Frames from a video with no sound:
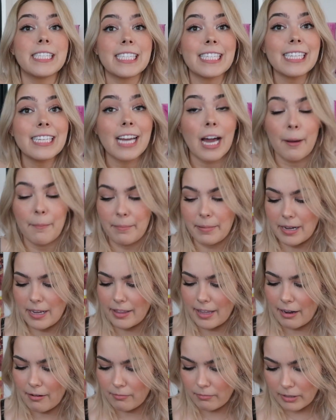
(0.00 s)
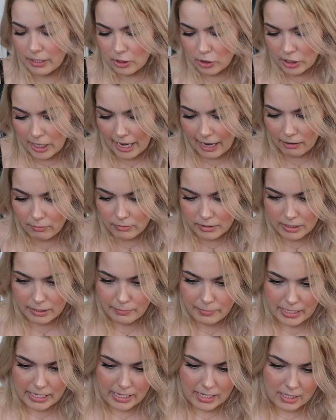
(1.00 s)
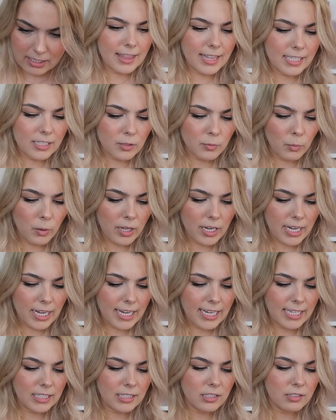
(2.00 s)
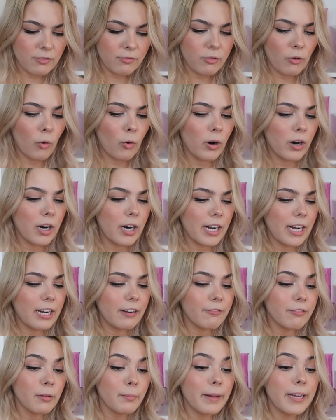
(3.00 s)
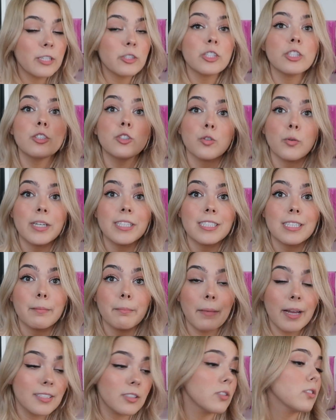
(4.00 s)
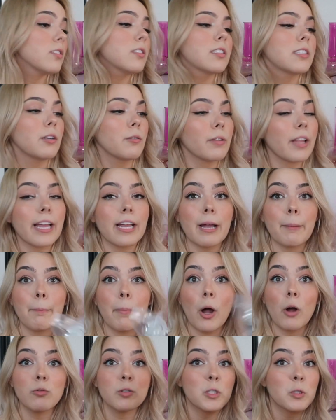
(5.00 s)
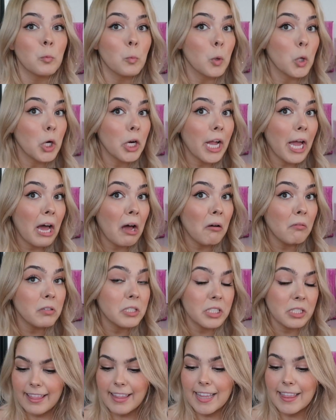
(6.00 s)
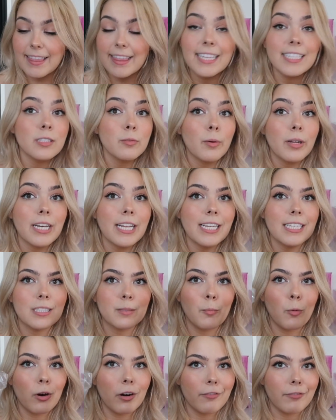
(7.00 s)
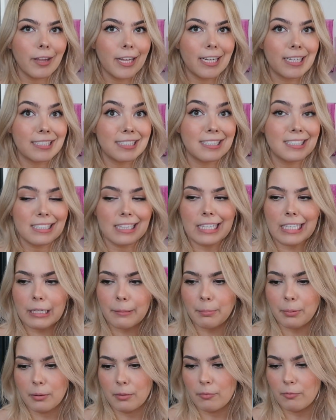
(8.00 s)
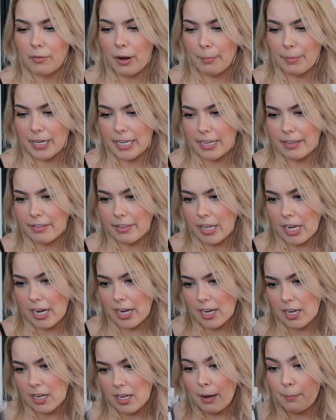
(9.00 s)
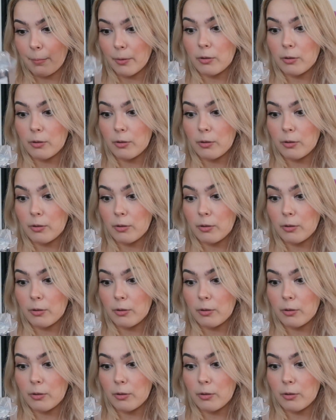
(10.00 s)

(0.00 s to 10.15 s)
D company that reached out to me. This one is for inflammation, joints, and muscles, so like post-workout. And then this one is more of like a sleep remedy thing, and